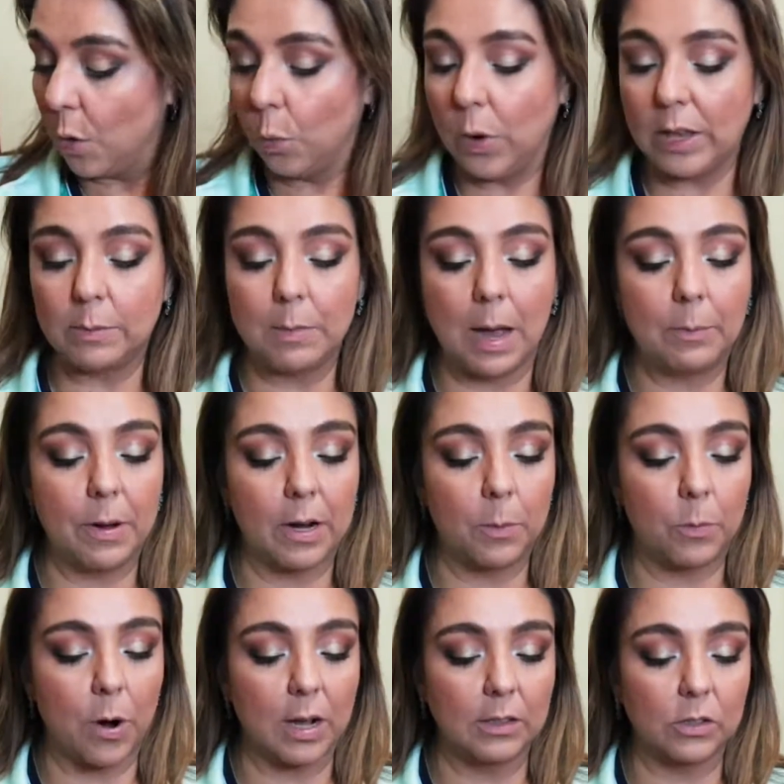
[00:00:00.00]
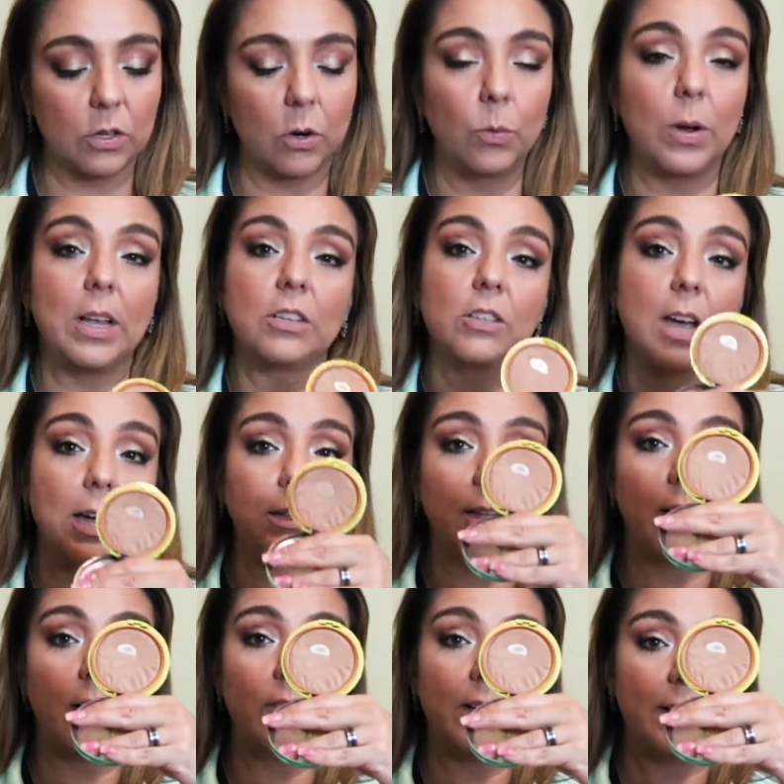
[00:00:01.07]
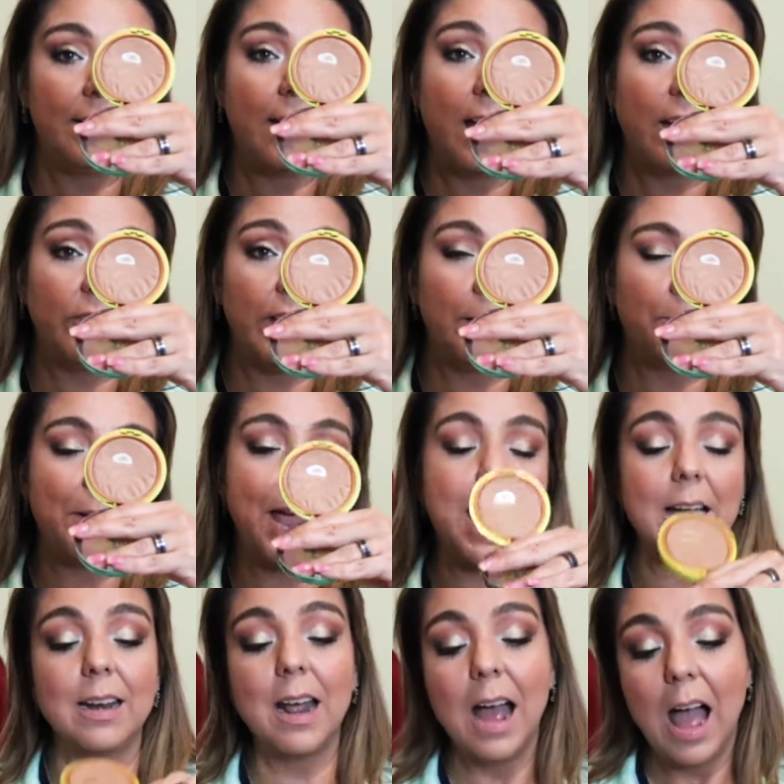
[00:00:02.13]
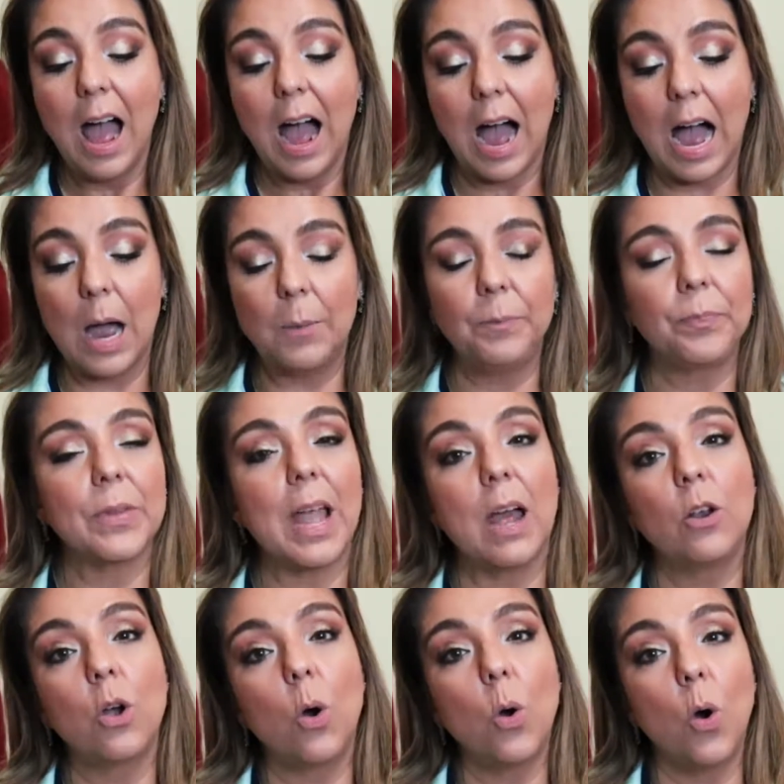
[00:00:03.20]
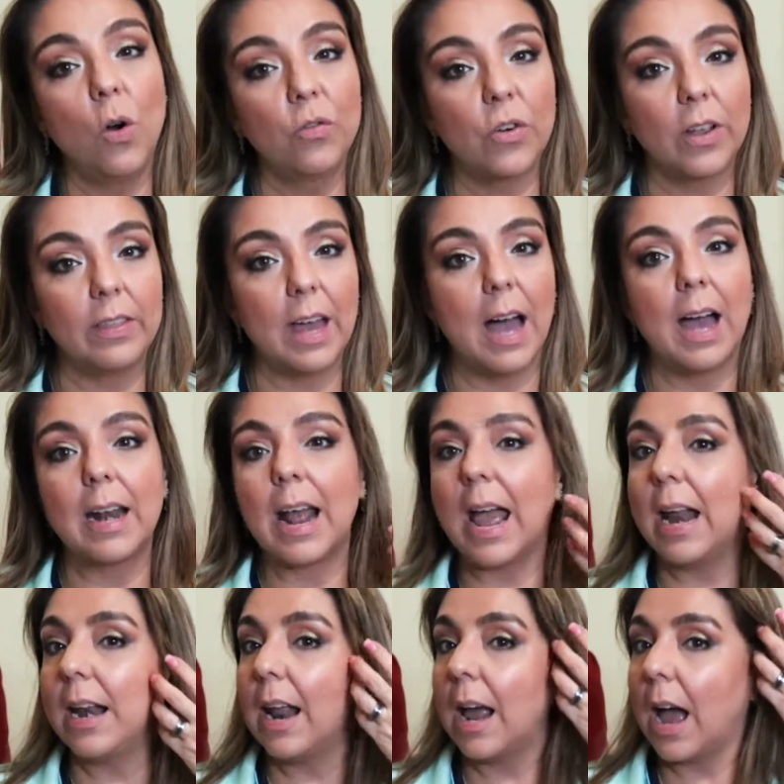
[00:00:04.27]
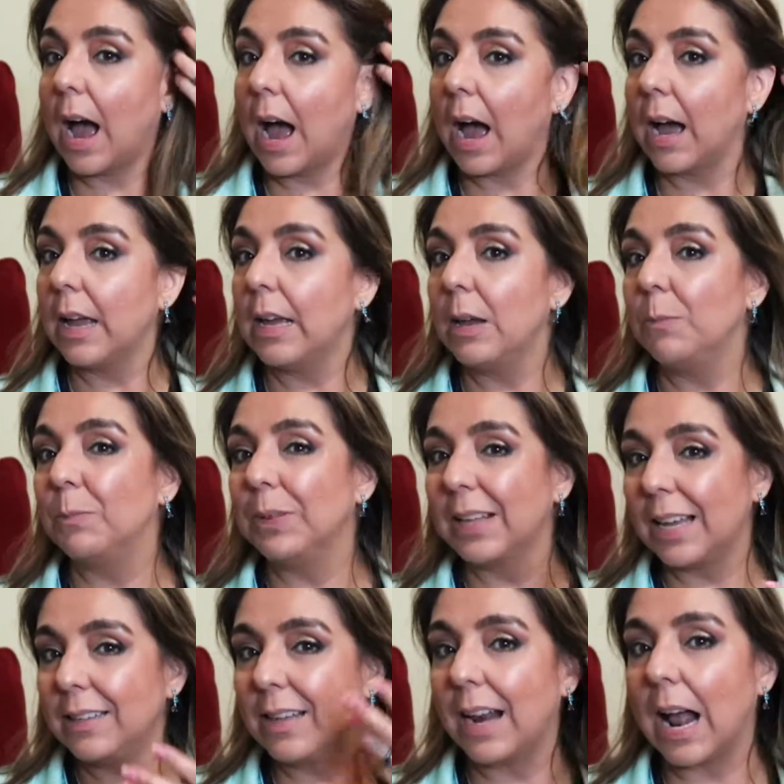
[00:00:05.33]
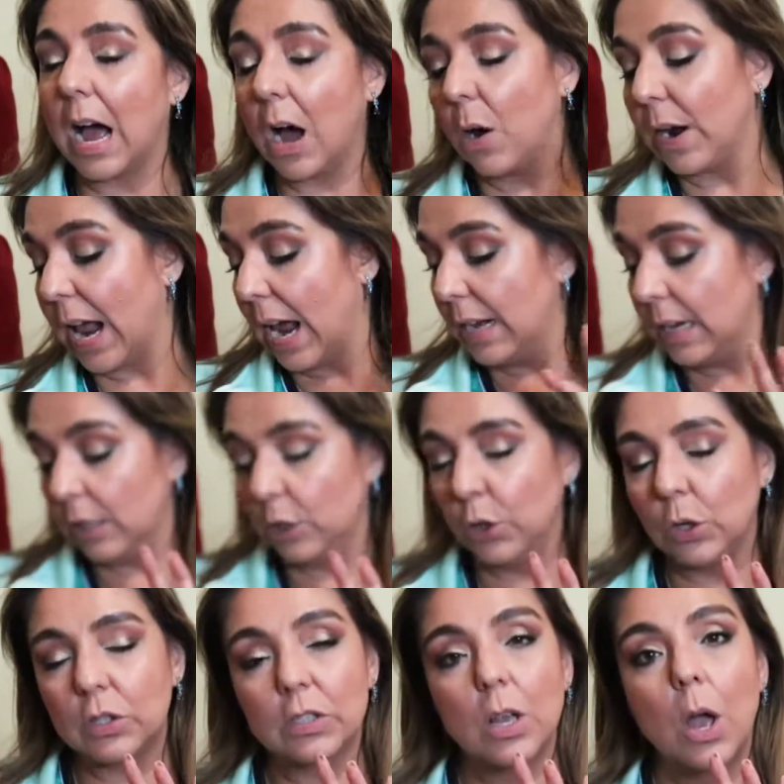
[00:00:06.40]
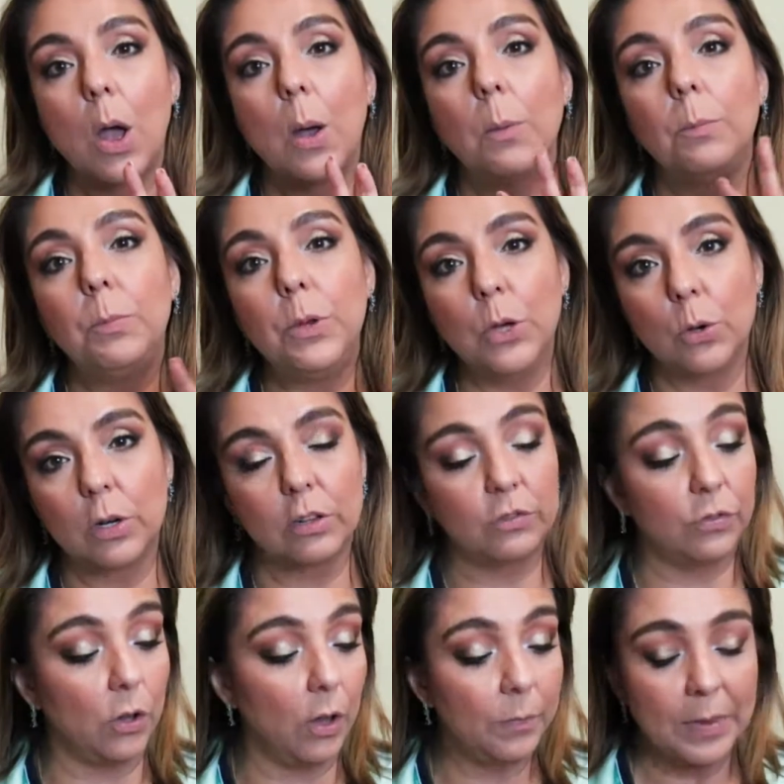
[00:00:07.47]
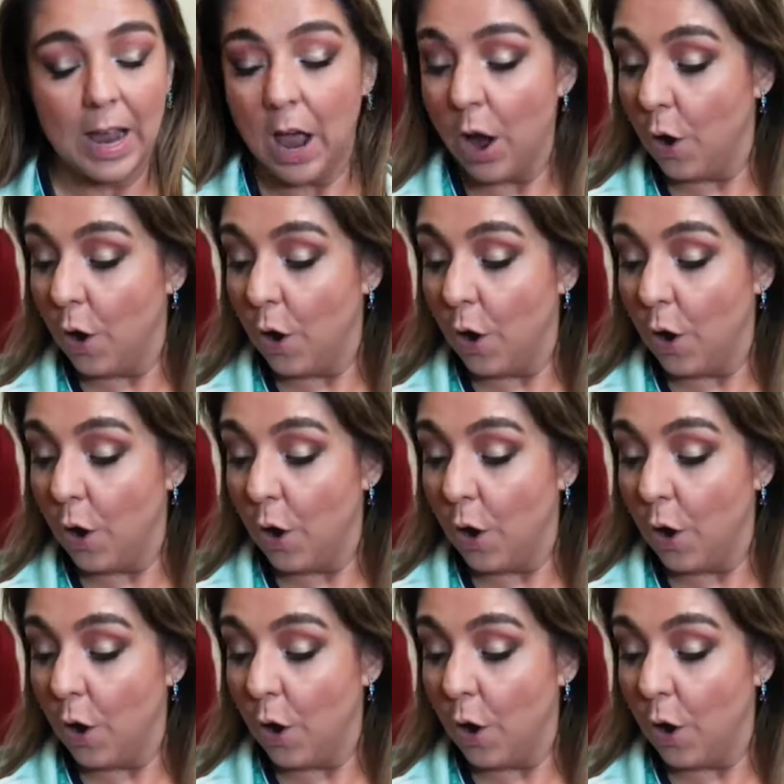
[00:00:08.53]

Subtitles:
with my butter bronzer, which I love, and I hit pan. I go over that and I blend it out, and it looks beautiful.